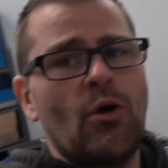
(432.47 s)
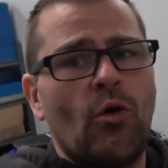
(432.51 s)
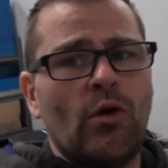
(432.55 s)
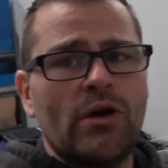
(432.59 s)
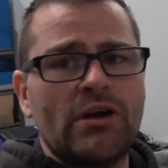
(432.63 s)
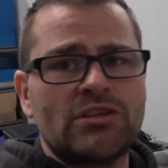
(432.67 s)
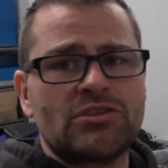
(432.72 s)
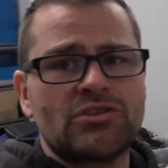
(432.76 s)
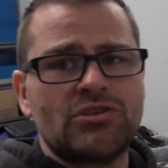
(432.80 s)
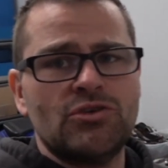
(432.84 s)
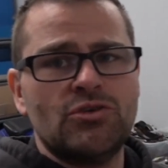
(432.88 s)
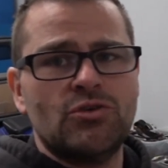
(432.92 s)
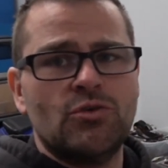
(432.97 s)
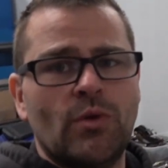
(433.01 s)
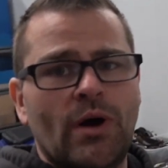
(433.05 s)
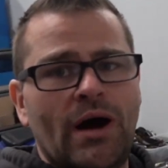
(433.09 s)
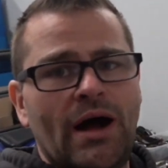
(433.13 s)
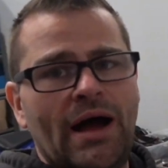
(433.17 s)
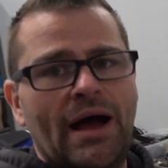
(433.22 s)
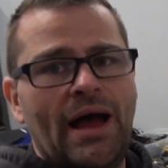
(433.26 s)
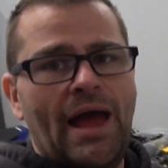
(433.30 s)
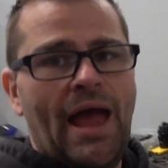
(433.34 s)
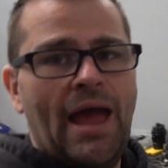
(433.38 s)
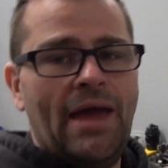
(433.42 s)
going
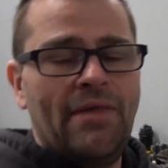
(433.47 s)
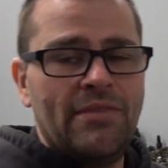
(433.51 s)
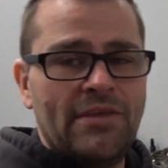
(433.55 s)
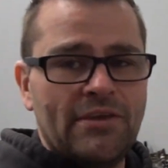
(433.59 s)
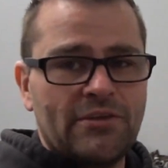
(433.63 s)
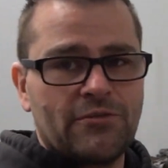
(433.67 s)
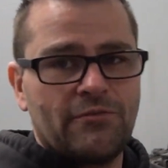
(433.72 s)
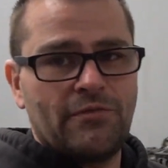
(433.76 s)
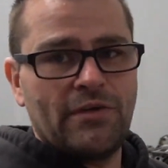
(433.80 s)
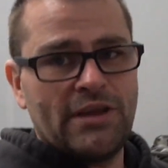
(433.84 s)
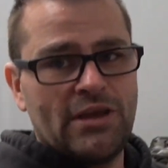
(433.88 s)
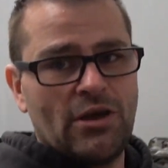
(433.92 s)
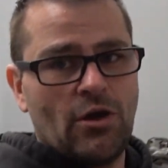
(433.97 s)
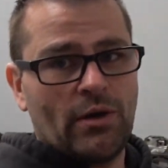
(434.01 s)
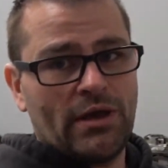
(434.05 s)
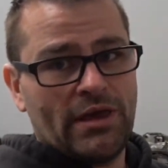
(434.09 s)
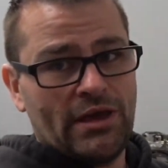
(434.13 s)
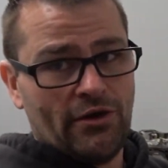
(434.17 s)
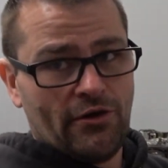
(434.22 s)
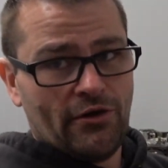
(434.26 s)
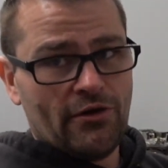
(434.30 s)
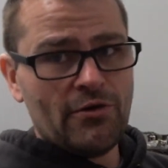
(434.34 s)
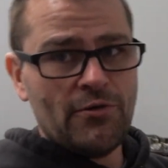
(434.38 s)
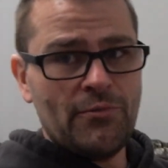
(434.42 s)
to end this video
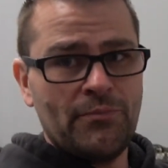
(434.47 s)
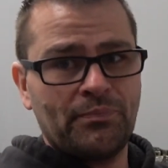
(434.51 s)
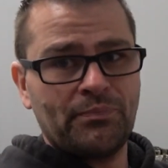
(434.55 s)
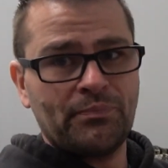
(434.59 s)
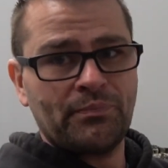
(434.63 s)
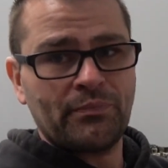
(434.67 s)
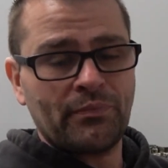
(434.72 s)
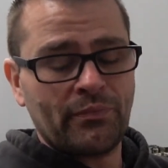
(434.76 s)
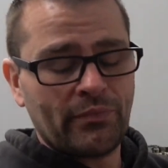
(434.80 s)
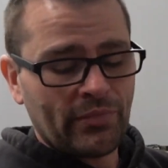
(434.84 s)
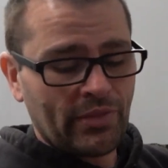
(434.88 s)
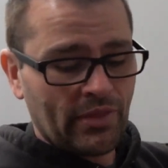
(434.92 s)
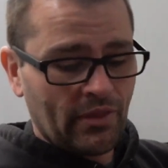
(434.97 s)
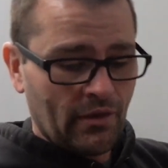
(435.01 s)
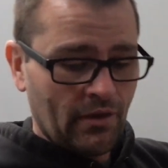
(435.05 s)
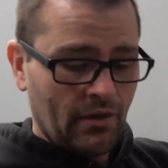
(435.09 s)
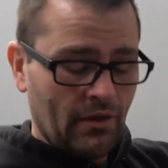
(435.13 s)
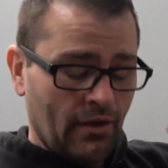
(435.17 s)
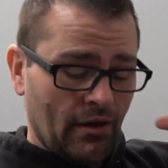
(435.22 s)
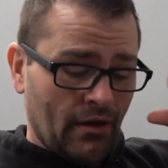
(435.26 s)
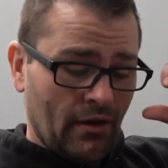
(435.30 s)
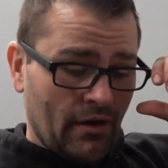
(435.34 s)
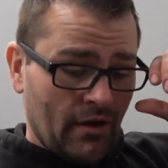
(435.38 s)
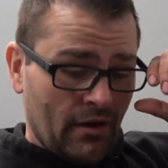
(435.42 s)
here.
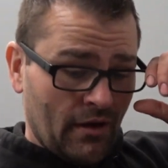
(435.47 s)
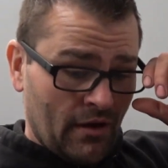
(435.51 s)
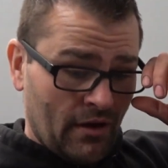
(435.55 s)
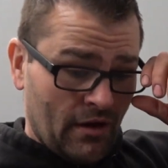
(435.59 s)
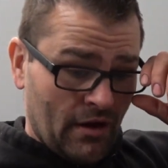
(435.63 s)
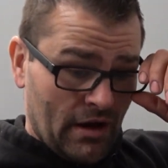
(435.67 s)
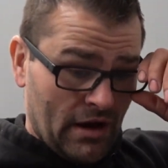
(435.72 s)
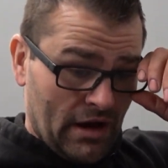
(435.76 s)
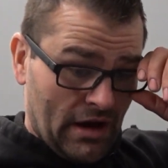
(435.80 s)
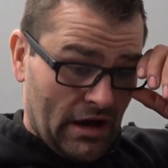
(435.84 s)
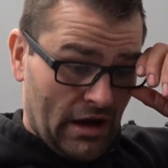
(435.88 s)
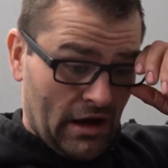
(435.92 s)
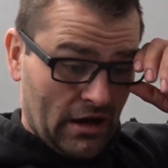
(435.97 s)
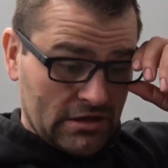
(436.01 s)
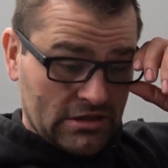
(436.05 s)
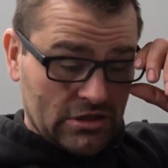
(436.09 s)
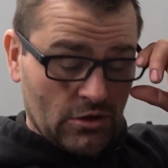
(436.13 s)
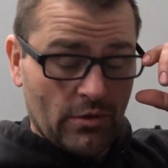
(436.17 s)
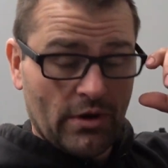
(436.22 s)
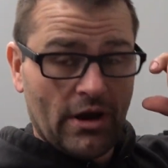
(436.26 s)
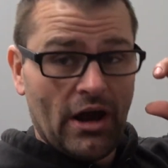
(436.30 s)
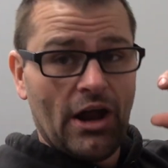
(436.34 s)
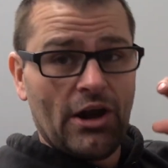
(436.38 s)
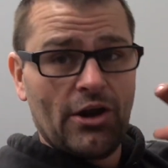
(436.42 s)

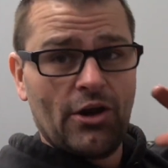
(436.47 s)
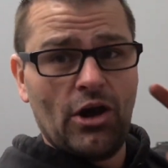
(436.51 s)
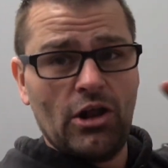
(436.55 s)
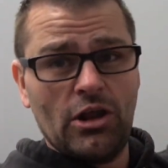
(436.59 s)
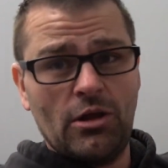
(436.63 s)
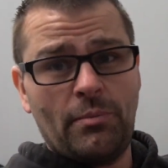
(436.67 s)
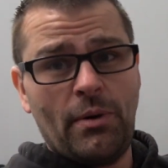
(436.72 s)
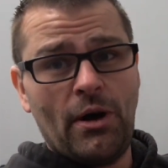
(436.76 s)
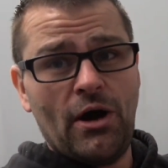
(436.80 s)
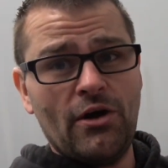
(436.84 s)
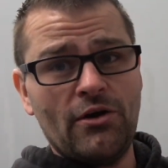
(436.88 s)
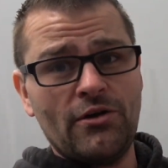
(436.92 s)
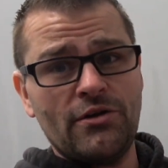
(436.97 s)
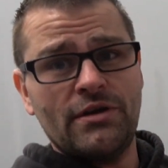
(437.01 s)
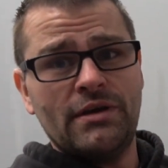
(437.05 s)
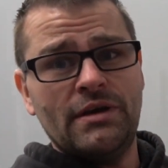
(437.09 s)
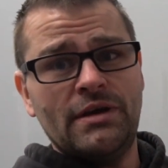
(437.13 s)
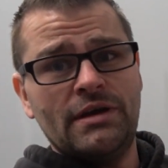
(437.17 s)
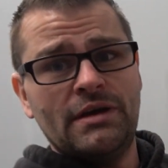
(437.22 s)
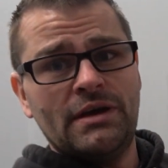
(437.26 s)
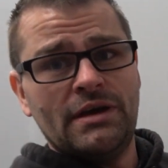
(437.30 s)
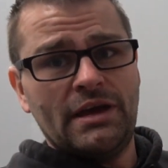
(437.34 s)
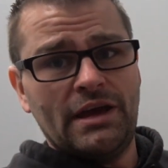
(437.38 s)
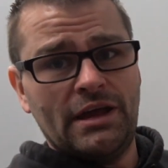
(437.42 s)
So we got it all apart.
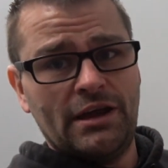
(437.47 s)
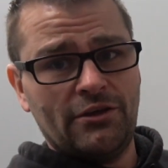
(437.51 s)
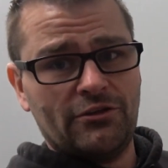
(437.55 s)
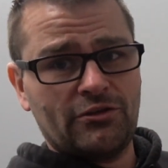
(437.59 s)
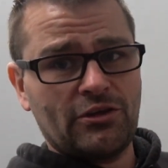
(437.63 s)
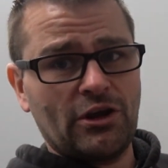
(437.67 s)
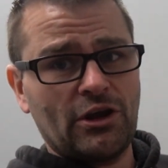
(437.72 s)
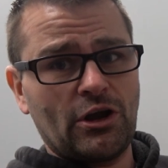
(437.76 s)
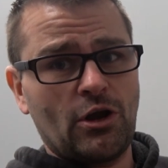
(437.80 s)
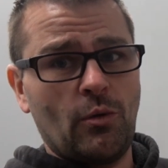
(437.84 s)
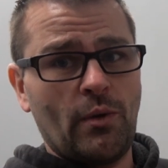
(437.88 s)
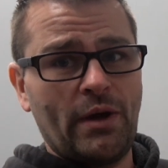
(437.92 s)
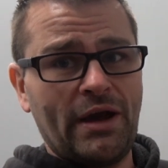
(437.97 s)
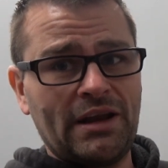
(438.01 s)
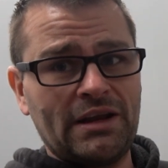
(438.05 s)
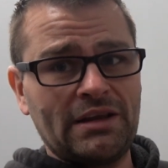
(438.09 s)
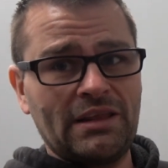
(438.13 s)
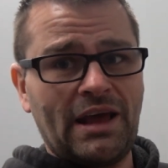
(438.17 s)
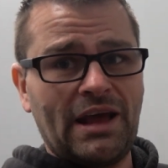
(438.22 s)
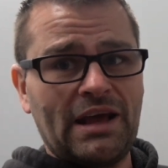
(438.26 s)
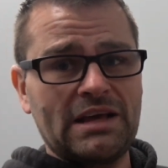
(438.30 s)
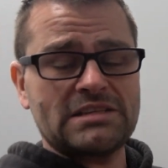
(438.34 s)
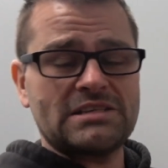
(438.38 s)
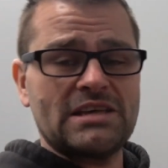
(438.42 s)
It is gonna go in,
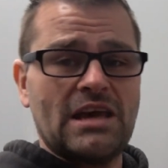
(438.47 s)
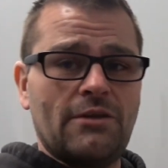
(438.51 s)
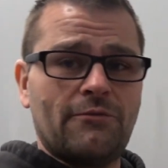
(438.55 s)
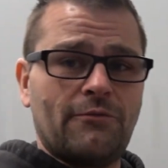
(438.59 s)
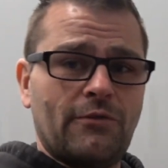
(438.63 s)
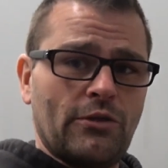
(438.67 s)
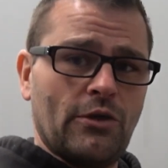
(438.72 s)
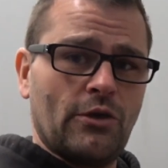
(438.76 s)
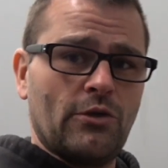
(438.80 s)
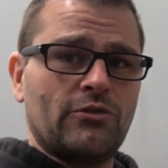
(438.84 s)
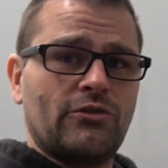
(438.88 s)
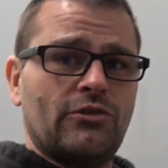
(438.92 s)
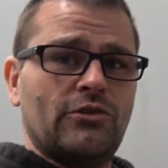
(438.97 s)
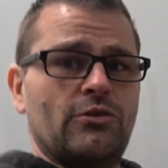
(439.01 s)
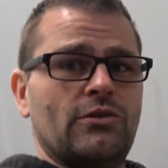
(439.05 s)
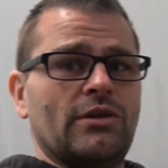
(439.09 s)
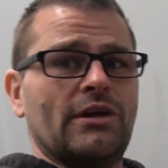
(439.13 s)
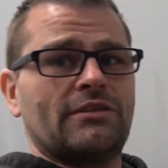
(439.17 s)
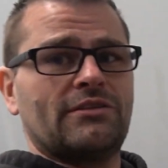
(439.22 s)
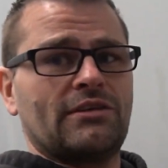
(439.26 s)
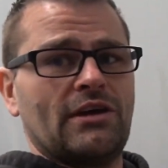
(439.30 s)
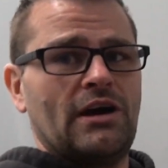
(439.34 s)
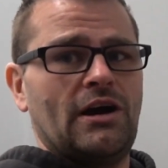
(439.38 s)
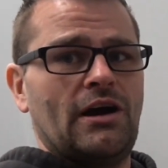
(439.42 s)
like I said, for those of you
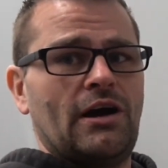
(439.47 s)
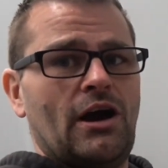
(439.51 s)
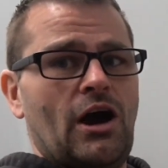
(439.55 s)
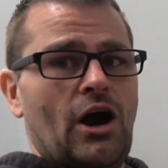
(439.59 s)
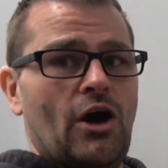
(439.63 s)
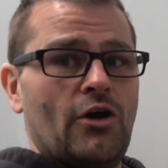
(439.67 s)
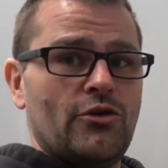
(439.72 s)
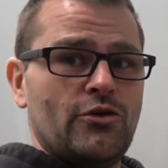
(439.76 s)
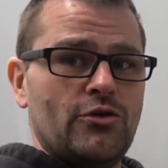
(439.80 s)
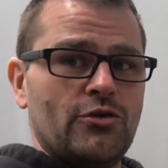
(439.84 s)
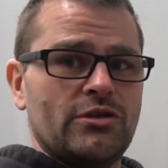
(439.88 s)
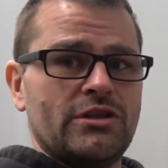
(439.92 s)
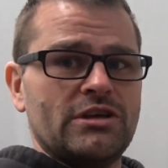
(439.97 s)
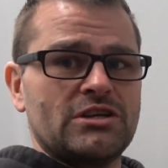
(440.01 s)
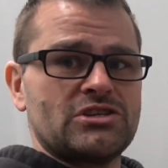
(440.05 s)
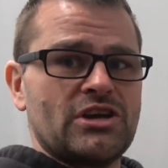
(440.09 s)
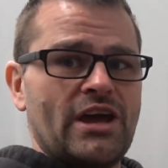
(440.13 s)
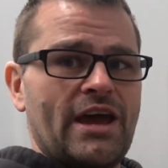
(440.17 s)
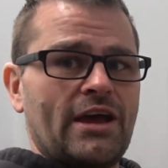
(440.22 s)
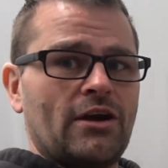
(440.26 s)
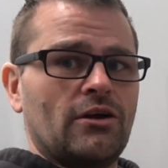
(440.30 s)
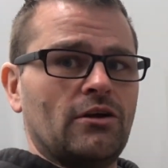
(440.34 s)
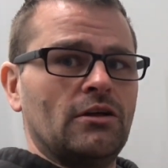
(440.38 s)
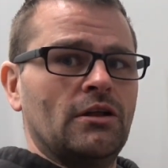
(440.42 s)
that are new to the
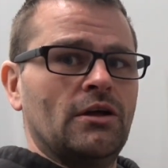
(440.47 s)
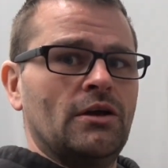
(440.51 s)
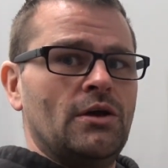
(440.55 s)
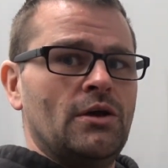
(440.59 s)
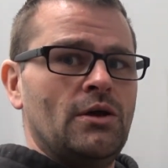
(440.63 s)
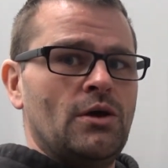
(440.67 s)
channel,